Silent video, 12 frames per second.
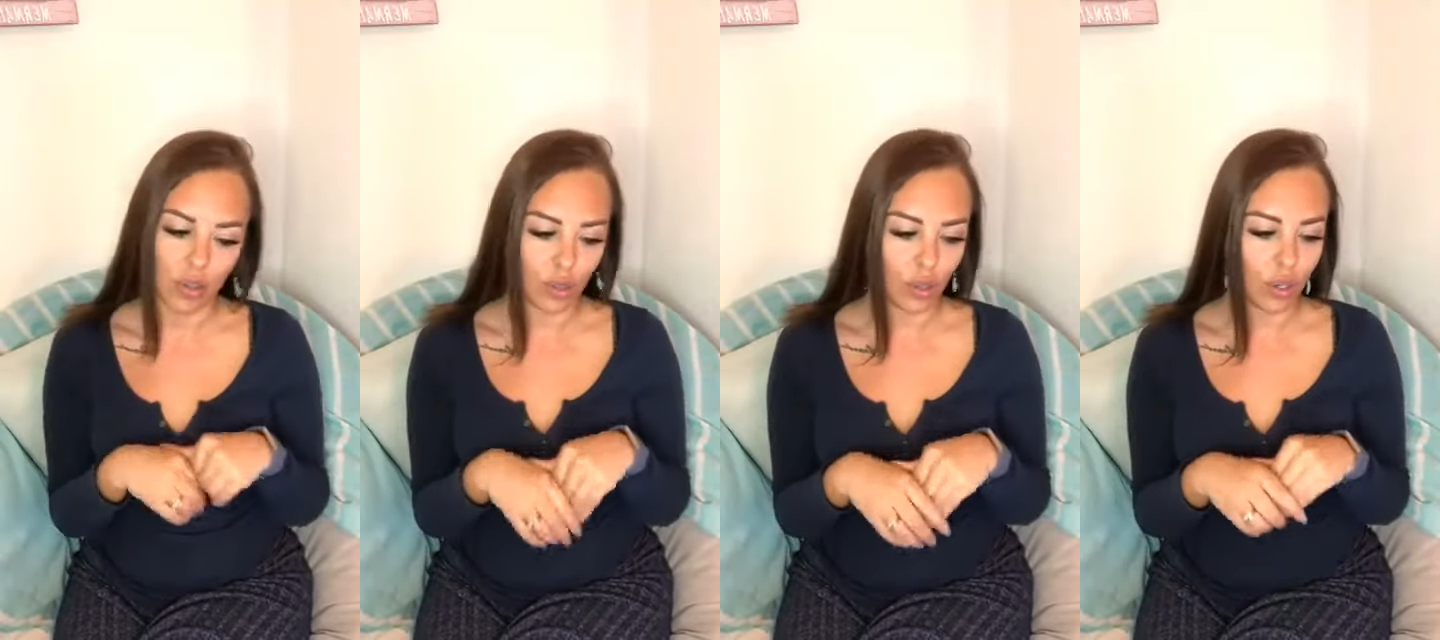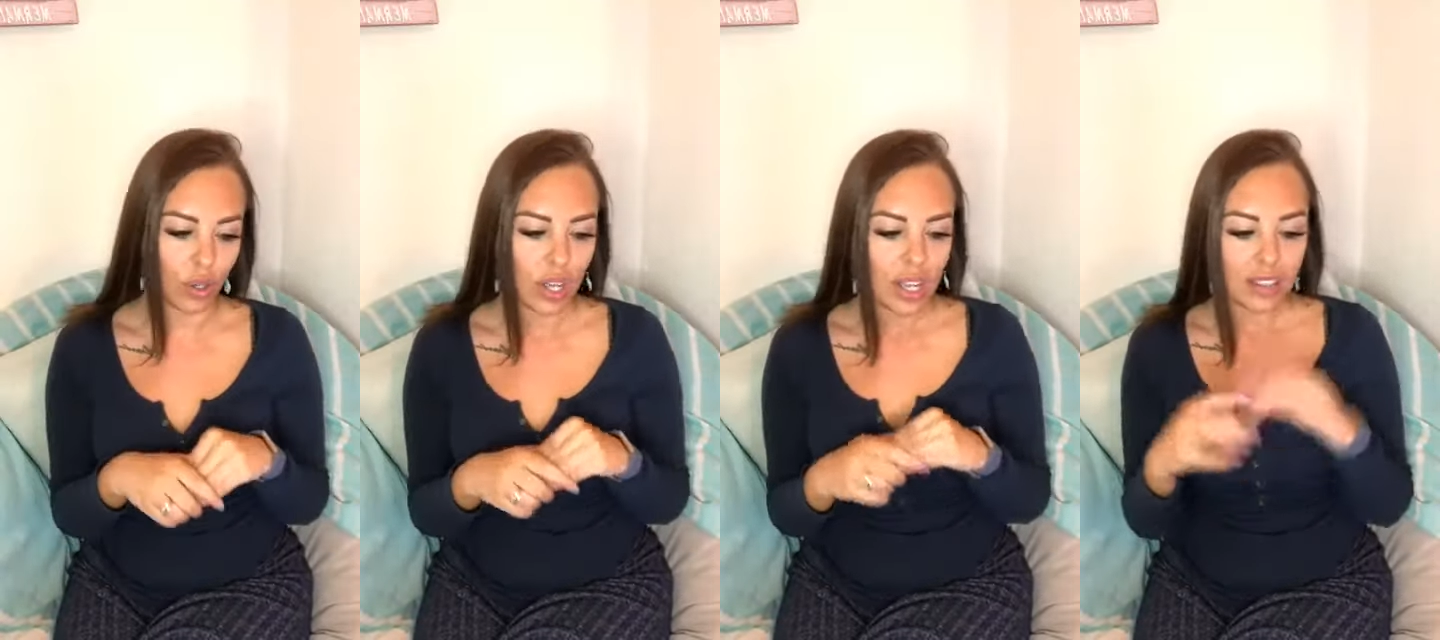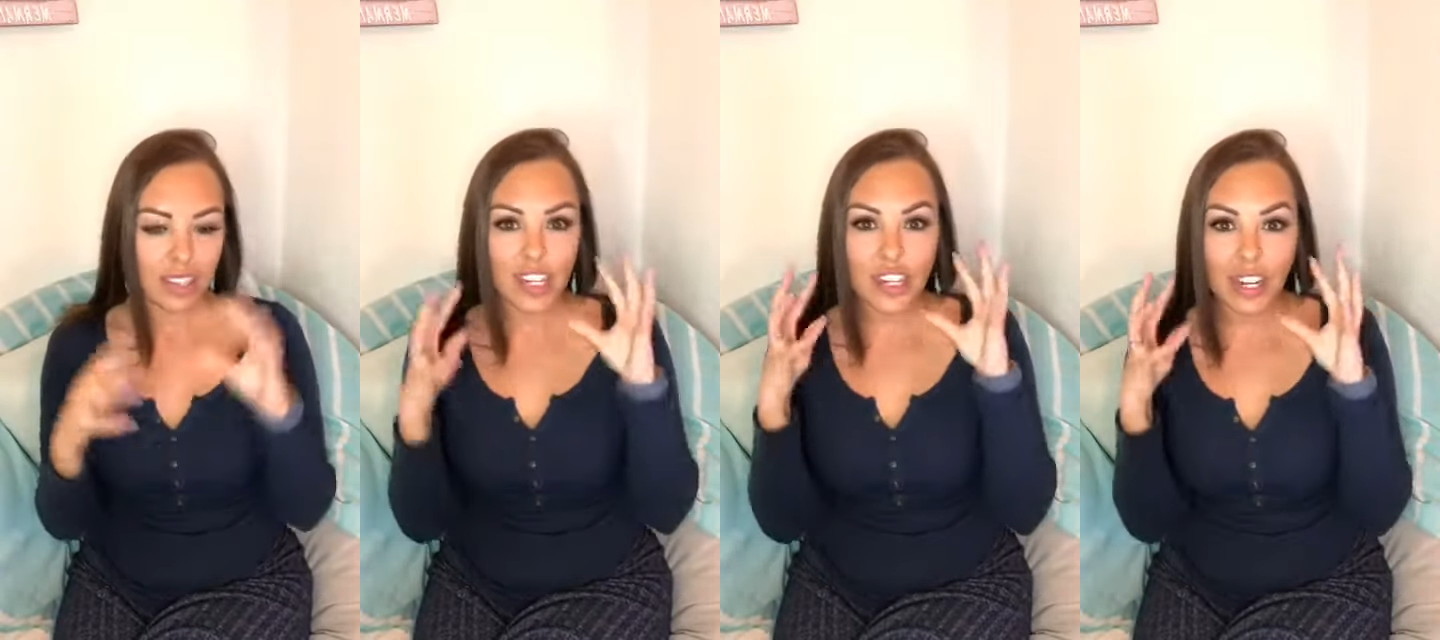or
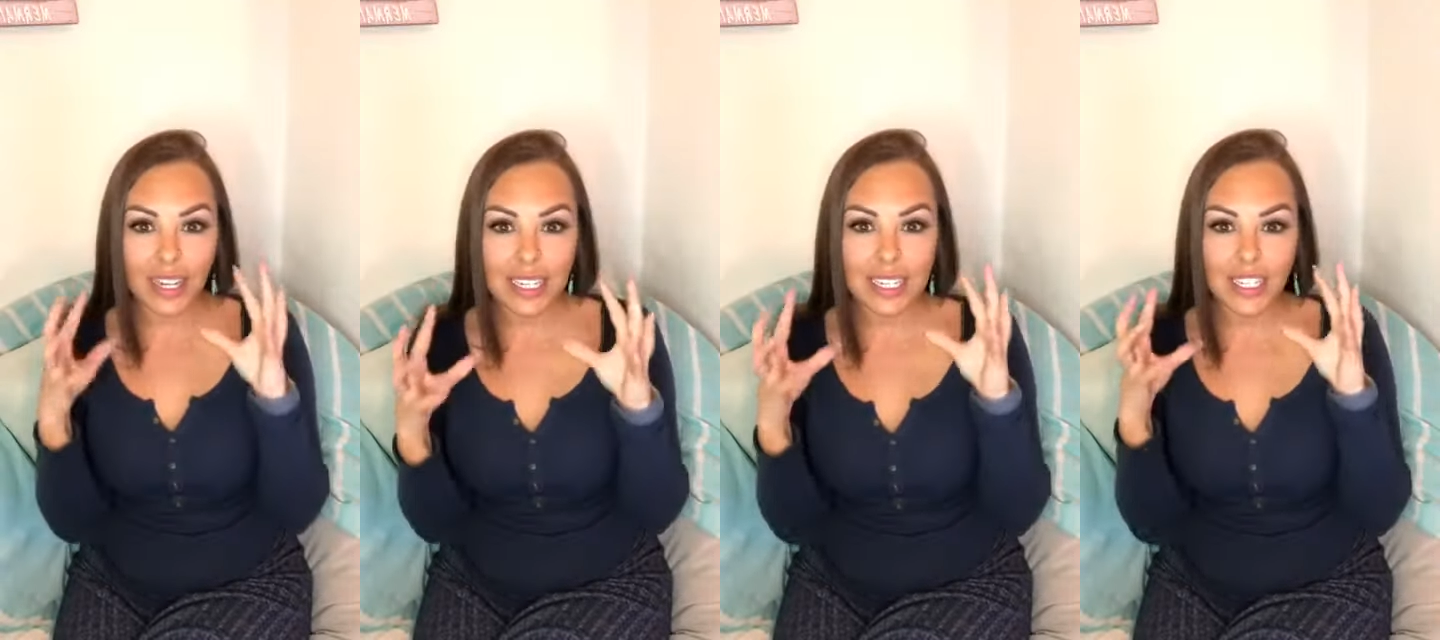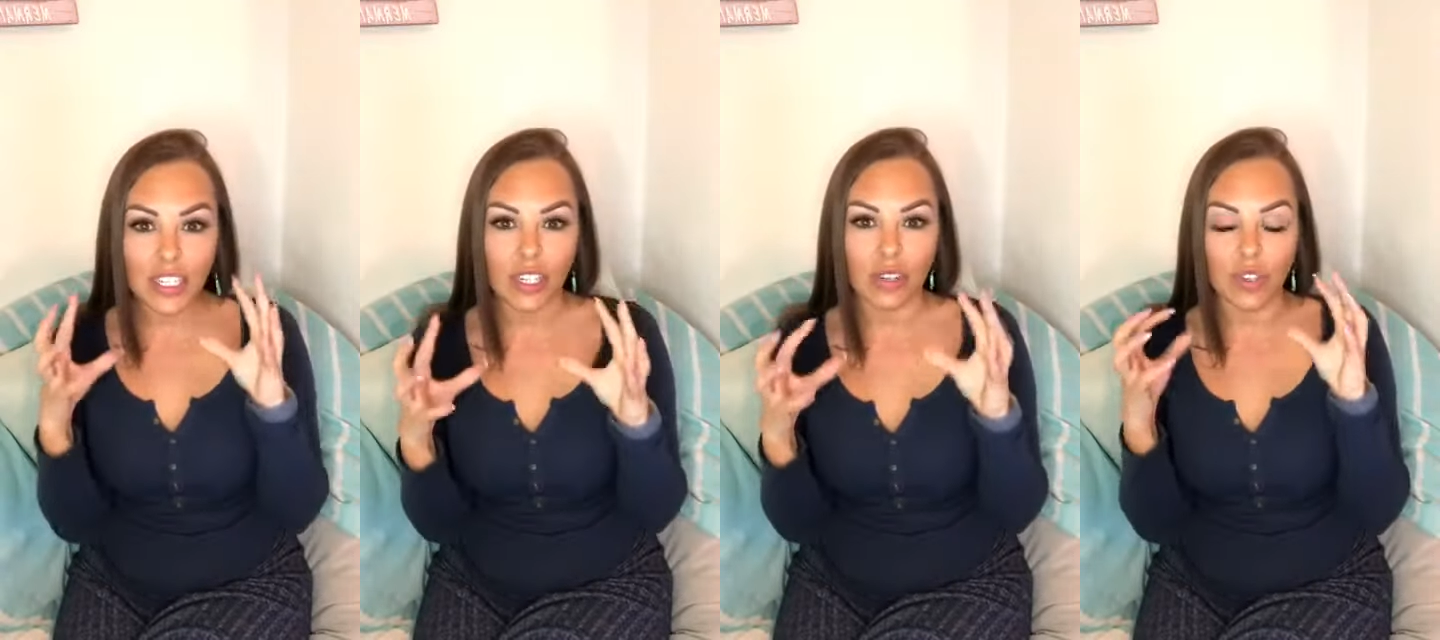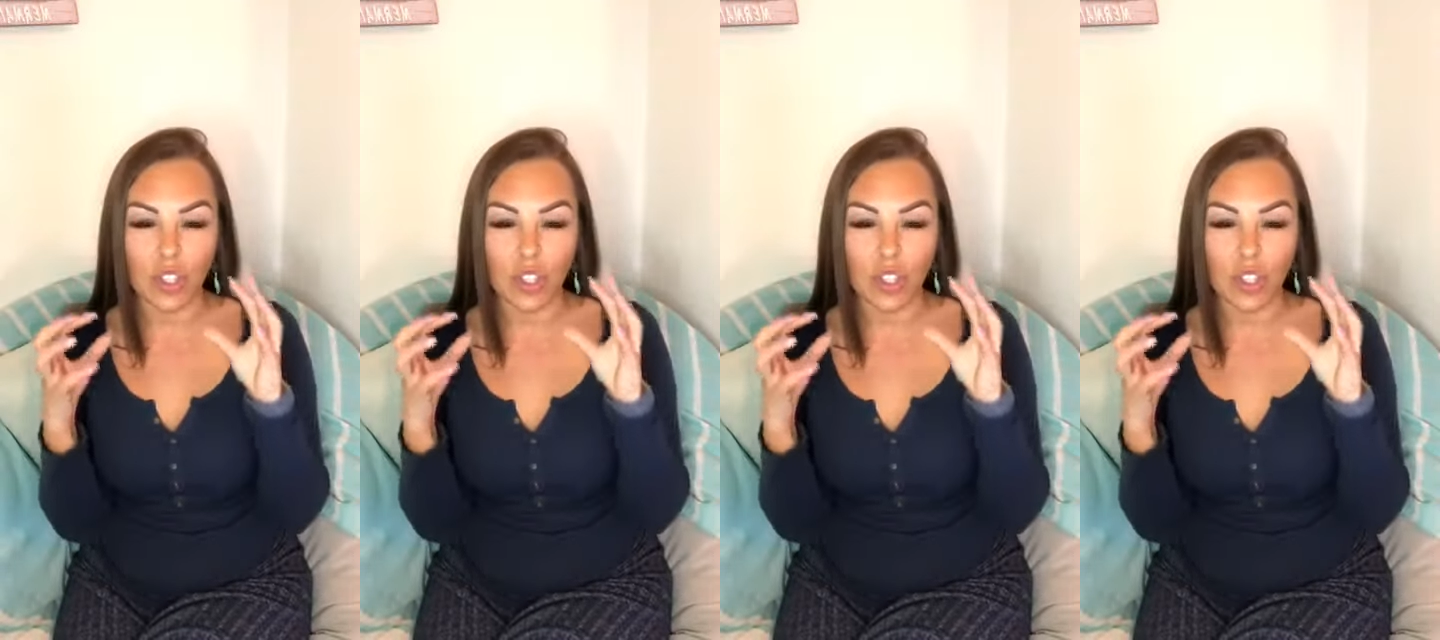the nice to do,